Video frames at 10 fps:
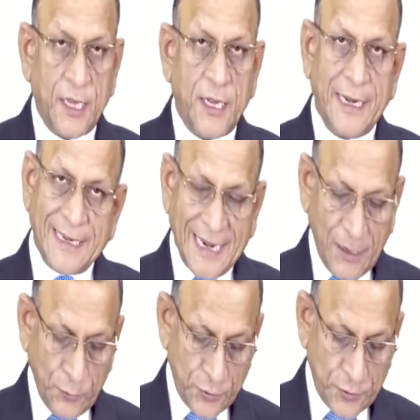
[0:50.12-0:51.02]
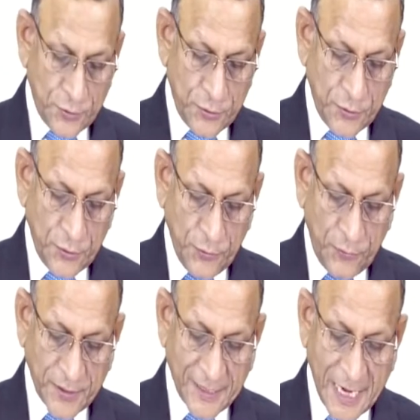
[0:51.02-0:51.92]
It allows
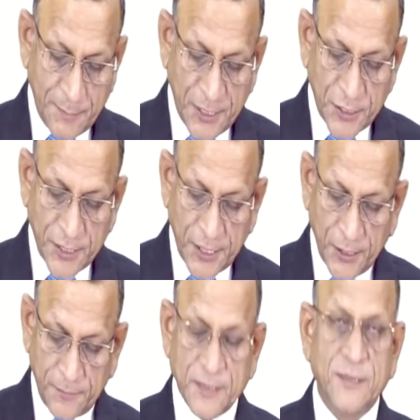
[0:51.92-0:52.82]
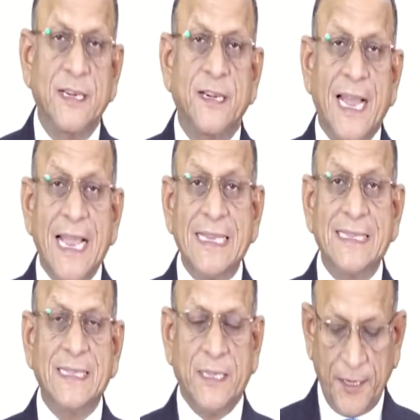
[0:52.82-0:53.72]
for the rapid sharing of
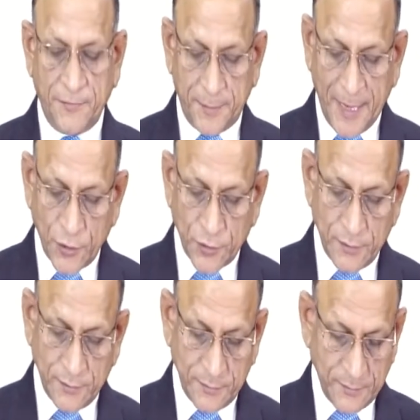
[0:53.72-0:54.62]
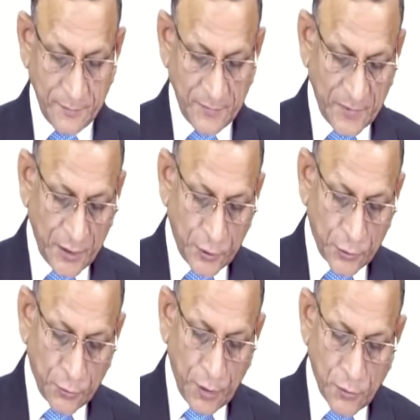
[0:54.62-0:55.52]
standardized information
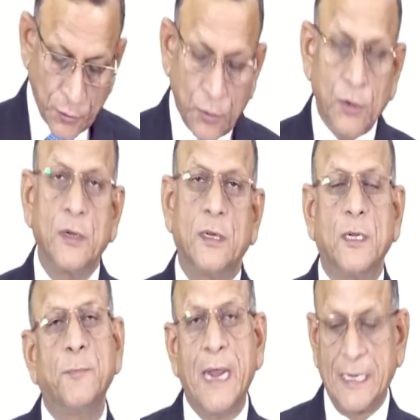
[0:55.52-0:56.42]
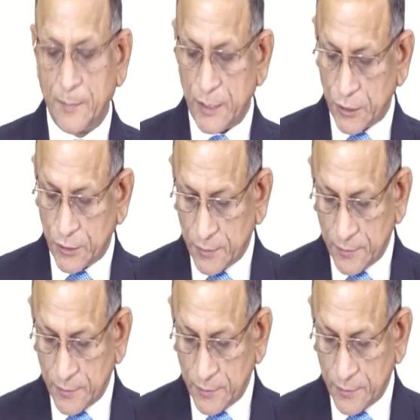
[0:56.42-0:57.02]
throughout all departments.